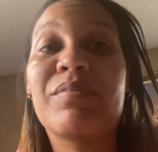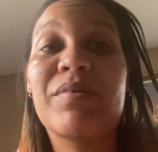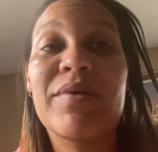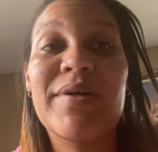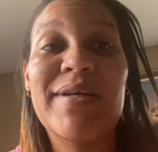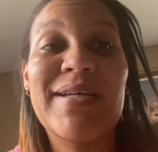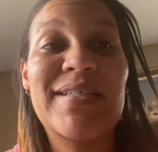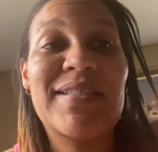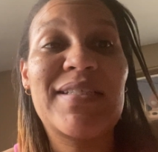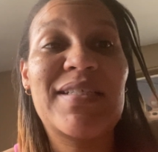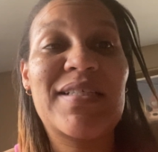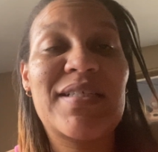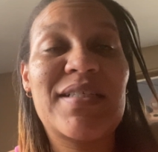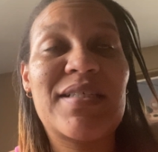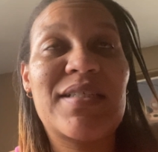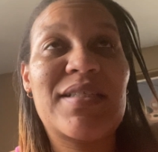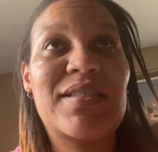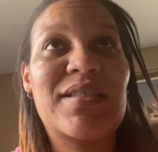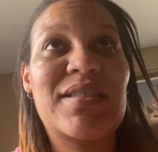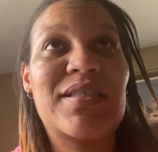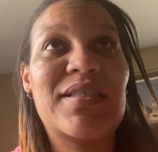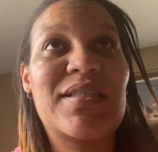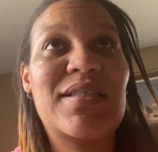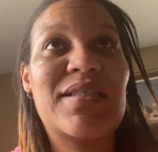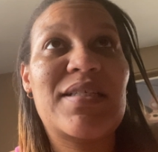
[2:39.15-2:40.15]
pregnant
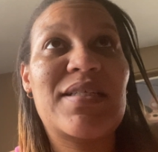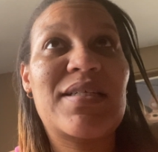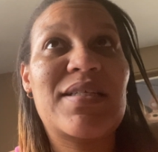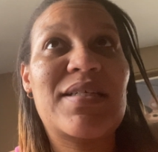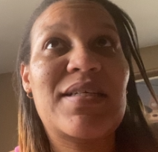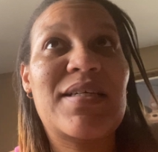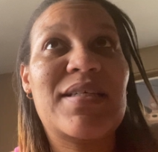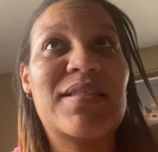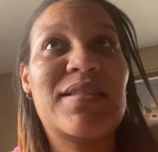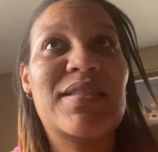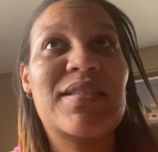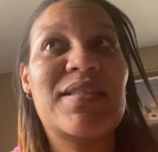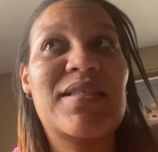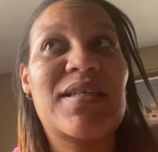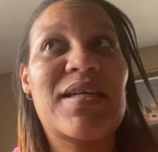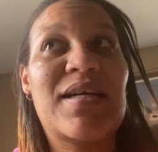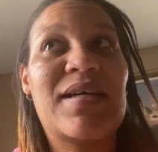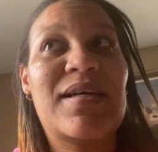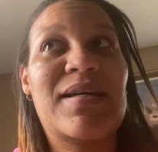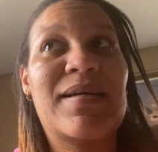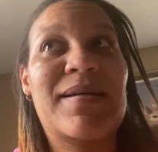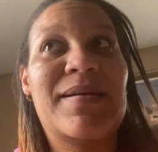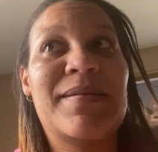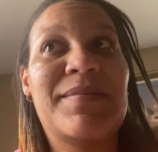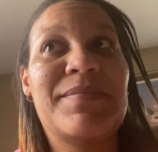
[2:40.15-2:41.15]
at the
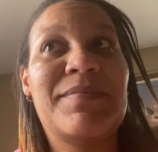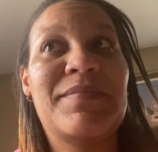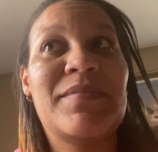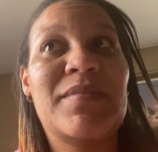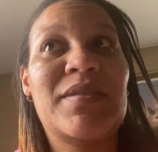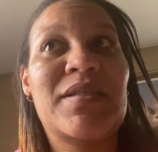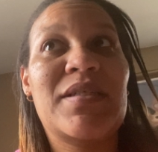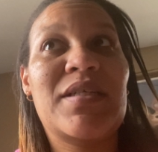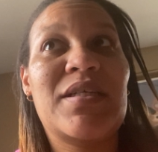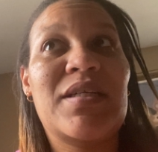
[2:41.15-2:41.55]
time